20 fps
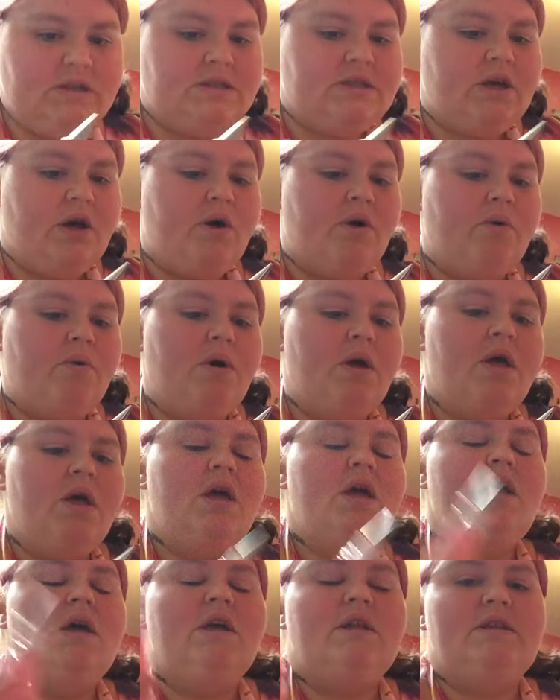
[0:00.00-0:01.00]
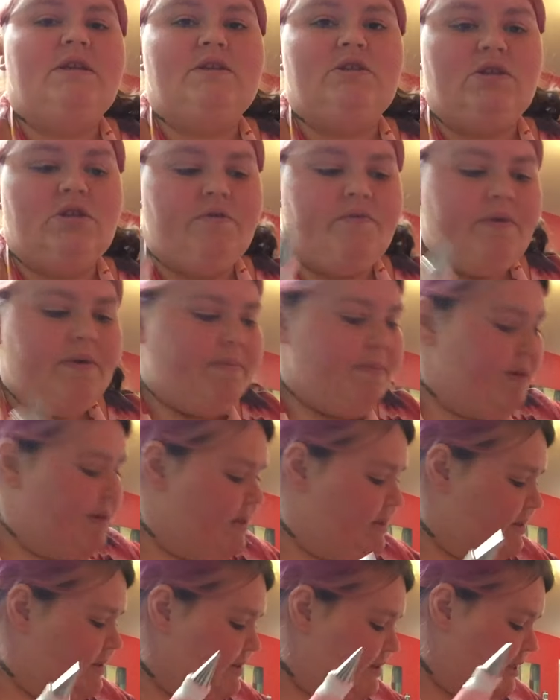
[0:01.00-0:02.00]
So these are the
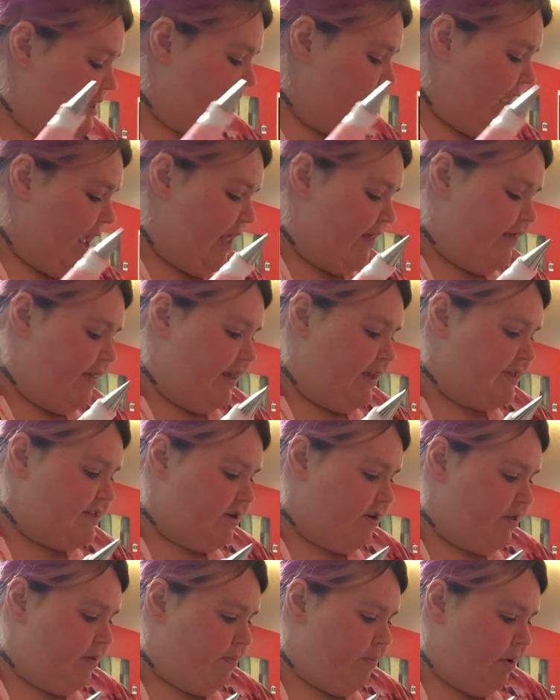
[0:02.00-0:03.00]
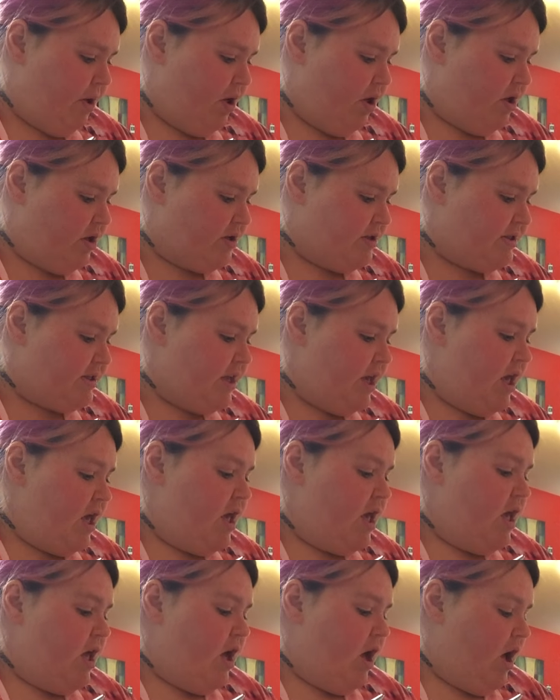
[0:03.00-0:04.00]
ribbons and these are the balls.
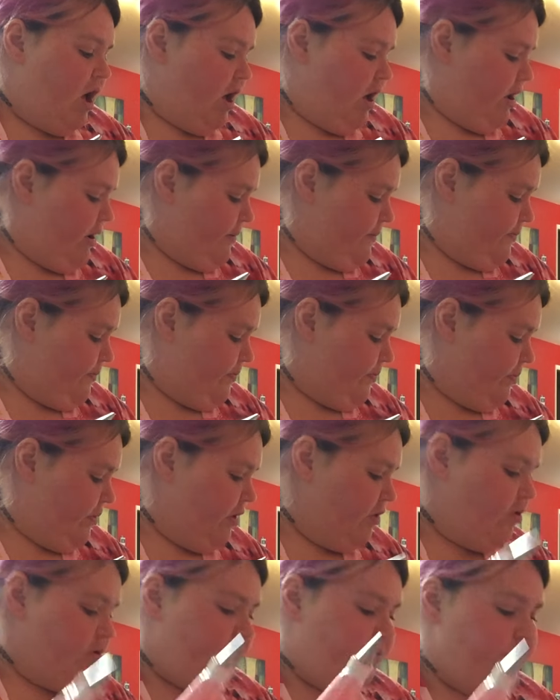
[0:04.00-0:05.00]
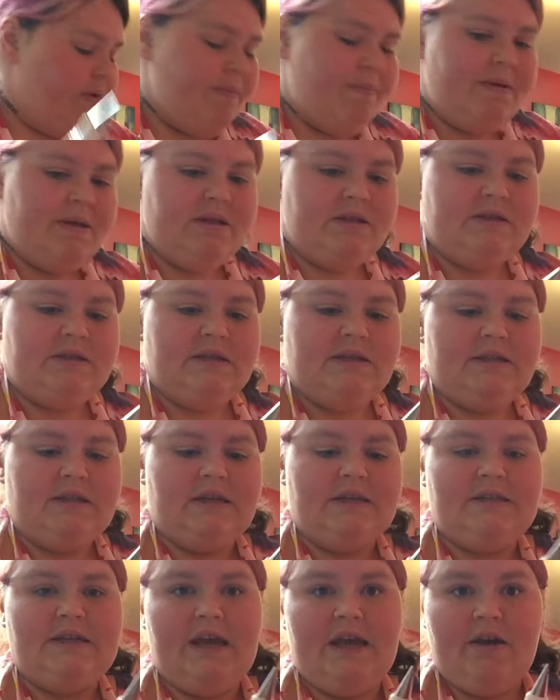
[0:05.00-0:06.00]
The ribbons,
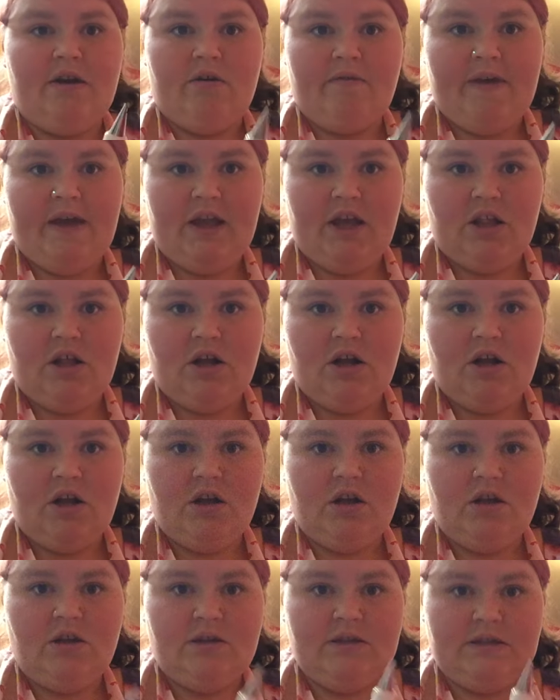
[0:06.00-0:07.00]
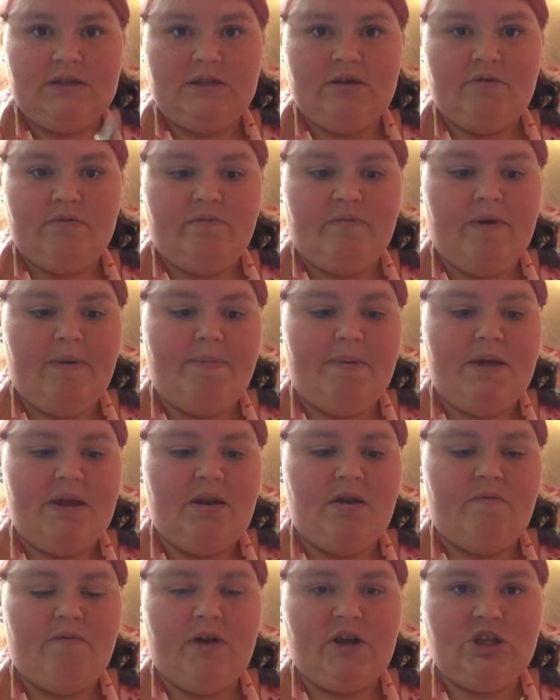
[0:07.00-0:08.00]
they take a regular, the
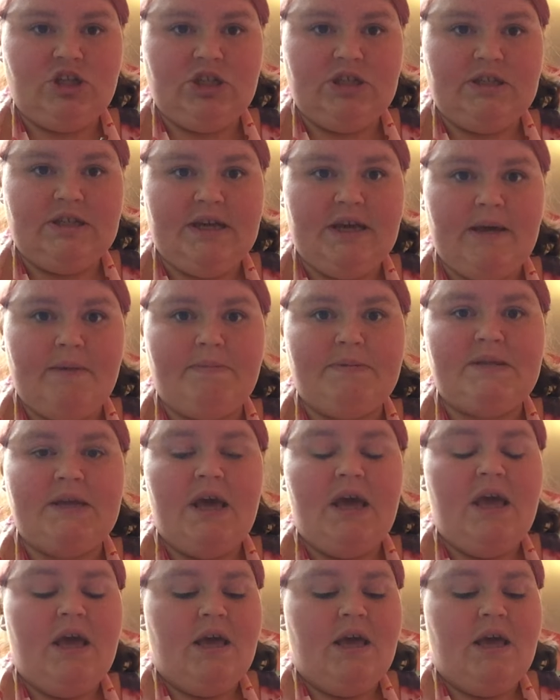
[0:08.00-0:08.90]
ribbon Russian tips